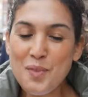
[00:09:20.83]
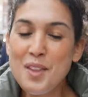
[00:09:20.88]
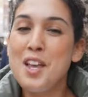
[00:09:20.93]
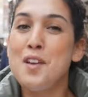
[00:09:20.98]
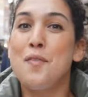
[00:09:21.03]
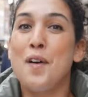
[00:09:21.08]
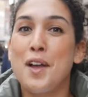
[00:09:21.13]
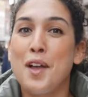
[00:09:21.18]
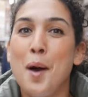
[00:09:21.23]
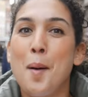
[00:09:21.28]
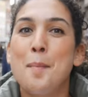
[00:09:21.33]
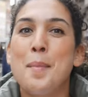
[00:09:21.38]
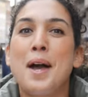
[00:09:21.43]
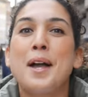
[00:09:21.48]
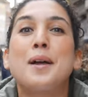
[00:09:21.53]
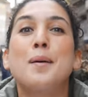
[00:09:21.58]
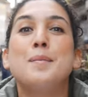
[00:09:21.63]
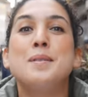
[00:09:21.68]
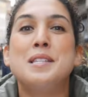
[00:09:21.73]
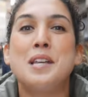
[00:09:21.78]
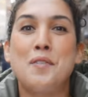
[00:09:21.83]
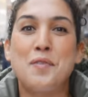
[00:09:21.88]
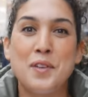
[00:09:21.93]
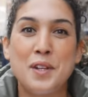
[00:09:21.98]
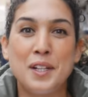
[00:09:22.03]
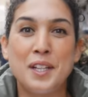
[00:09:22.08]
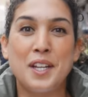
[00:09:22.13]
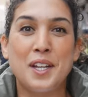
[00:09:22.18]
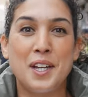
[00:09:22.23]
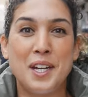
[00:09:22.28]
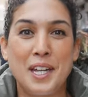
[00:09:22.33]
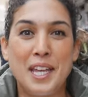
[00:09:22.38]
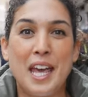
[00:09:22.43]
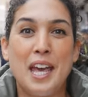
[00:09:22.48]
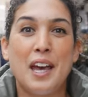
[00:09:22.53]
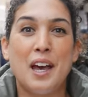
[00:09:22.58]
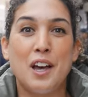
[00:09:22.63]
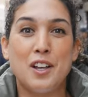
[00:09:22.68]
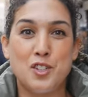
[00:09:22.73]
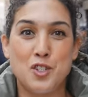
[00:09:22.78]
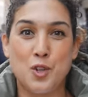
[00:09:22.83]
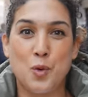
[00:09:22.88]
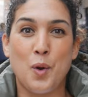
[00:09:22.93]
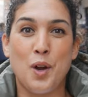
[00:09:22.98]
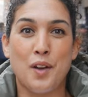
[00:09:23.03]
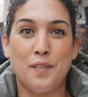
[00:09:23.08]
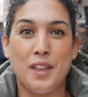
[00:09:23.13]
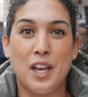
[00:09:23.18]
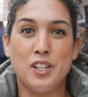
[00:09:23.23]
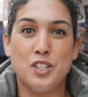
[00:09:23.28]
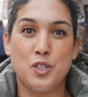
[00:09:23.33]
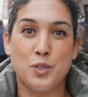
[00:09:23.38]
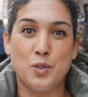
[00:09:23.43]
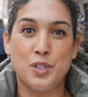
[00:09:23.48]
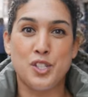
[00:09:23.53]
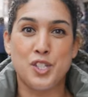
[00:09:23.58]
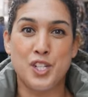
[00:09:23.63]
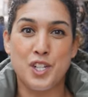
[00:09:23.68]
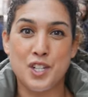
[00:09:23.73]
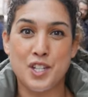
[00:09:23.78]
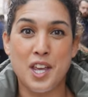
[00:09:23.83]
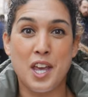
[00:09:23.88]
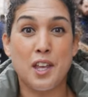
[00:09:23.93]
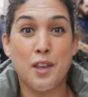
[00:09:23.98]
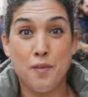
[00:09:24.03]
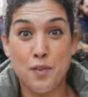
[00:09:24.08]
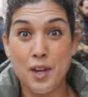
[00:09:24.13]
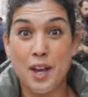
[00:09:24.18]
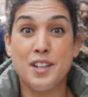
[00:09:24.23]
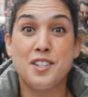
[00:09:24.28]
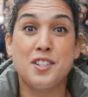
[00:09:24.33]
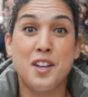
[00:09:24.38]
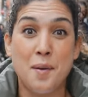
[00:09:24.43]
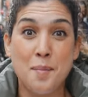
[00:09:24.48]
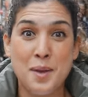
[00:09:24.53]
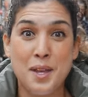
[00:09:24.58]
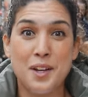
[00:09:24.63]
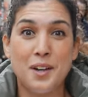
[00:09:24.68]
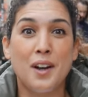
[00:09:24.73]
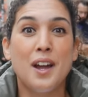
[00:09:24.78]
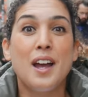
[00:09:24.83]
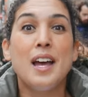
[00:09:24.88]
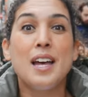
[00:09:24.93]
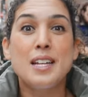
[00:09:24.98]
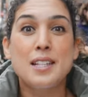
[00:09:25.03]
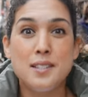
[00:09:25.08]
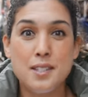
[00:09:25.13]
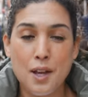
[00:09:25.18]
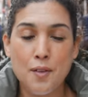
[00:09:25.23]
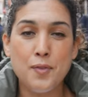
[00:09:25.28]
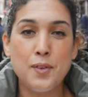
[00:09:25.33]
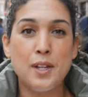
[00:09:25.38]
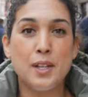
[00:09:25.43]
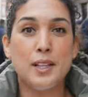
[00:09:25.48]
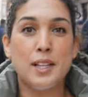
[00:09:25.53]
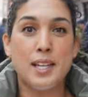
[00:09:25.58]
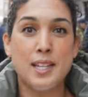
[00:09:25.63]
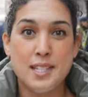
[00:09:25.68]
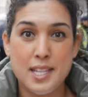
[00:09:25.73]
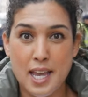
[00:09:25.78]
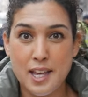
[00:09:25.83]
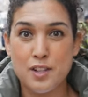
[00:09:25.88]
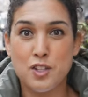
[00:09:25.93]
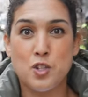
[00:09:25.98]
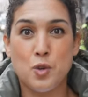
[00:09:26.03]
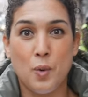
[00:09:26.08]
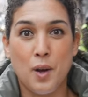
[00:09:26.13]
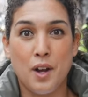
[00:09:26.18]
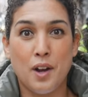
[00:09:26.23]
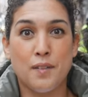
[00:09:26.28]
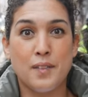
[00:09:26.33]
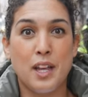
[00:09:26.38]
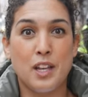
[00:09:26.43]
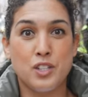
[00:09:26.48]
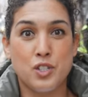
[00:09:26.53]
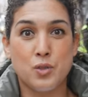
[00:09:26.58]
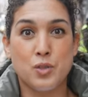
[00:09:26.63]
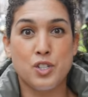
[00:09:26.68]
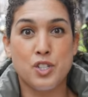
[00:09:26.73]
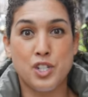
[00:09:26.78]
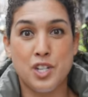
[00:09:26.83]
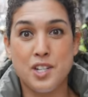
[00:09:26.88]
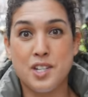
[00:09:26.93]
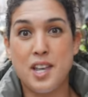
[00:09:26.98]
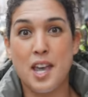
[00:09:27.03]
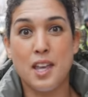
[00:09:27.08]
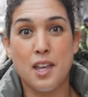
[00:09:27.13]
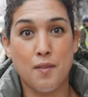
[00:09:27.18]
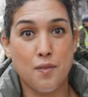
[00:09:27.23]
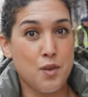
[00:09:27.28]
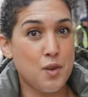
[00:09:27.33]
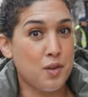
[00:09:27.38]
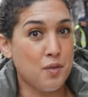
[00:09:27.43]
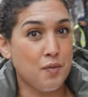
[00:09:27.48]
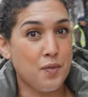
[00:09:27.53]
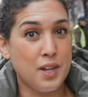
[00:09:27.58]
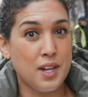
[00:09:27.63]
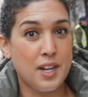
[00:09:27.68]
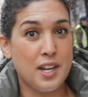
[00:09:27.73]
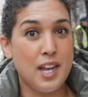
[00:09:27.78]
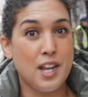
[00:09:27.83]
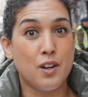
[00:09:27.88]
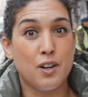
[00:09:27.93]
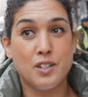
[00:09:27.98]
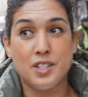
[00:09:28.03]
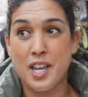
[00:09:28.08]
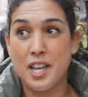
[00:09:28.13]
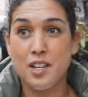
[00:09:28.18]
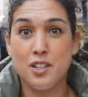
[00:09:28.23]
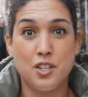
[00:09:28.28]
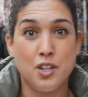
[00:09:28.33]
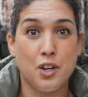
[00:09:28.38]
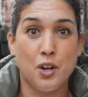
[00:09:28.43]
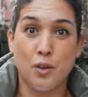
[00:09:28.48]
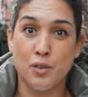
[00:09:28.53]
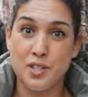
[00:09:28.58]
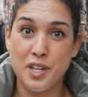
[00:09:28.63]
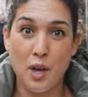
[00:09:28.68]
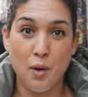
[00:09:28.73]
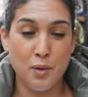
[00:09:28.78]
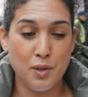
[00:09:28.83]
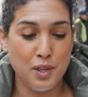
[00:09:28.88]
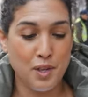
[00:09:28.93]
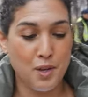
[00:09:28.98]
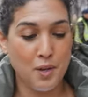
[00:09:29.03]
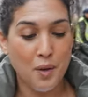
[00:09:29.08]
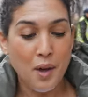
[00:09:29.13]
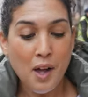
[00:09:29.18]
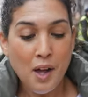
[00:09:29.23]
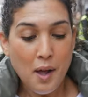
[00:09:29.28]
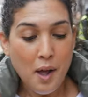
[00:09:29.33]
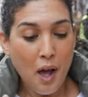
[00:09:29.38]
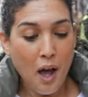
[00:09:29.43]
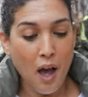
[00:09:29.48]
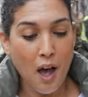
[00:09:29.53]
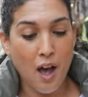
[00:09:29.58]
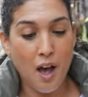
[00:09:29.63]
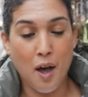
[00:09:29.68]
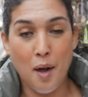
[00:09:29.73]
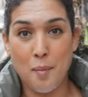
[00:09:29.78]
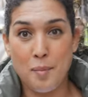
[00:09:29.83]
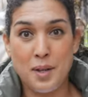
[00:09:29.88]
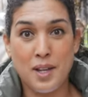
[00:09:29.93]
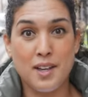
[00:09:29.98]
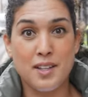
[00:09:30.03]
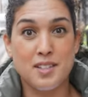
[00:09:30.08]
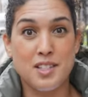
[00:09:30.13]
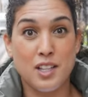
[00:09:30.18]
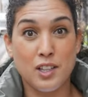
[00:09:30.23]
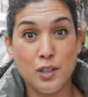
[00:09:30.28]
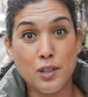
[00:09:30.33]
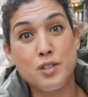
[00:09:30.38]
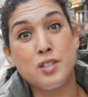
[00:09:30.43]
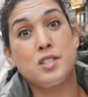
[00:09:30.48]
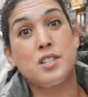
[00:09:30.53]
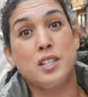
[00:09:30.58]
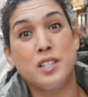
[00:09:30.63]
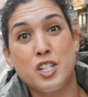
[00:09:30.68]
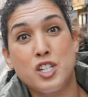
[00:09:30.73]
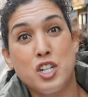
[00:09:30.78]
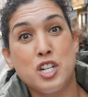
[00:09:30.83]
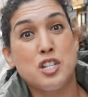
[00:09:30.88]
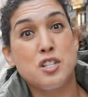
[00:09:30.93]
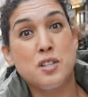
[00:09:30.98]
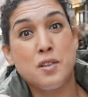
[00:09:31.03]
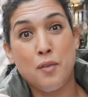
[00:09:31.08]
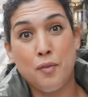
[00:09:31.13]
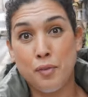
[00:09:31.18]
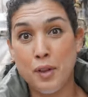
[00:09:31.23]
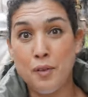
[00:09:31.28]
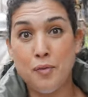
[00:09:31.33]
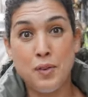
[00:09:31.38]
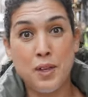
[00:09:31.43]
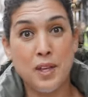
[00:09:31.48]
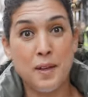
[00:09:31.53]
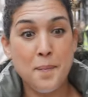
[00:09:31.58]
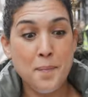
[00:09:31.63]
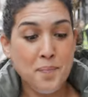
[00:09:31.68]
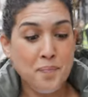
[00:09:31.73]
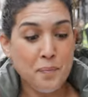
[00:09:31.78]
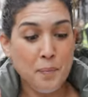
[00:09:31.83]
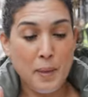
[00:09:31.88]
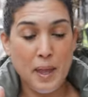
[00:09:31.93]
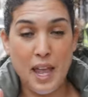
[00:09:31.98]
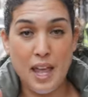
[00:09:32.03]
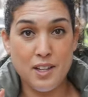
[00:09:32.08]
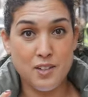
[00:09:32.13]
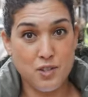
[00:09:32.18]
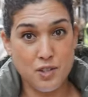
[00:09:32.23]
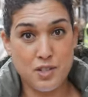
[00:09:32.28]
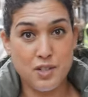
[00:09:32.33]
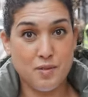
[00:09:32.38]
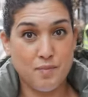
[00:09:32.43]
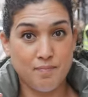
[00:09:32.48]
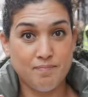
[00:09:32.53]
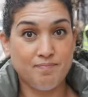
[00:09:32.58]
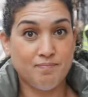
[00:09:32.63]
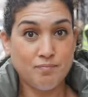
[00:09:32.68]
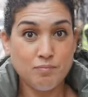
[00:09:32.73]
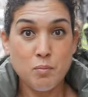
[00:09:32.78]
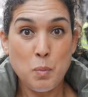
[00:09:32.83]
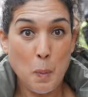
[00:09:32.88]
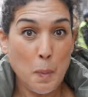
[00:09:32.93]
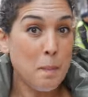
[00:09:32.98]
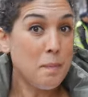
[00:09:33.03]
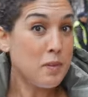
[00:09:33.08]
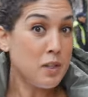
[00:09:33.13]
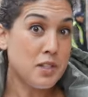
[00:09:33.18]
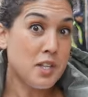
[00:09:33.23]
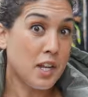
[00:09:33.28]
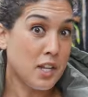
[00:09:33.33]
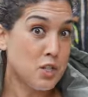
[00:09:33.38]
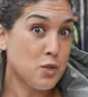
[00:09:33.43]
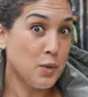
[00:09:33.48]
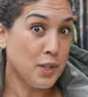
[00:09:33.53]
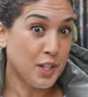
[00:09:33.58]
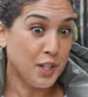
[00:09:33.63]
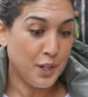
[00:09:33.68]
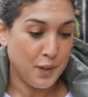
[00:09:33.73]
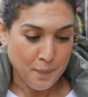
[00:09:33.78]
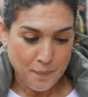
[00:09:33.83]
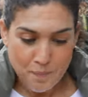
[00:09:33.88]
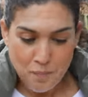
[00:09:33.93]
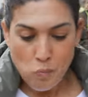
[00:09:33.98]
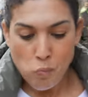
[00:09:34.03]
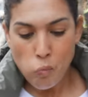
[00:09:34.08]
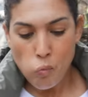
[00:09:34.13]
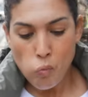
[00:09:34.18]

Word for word: if I come back, I'm definitely gonna get a square of that Jewish cheesecake. If you guys come here, definitely take a square of that Jewish cheesecake if you can fit it in or take it to your hotel with you um, because it looks delicious, fluffy, and just looks like it's really good.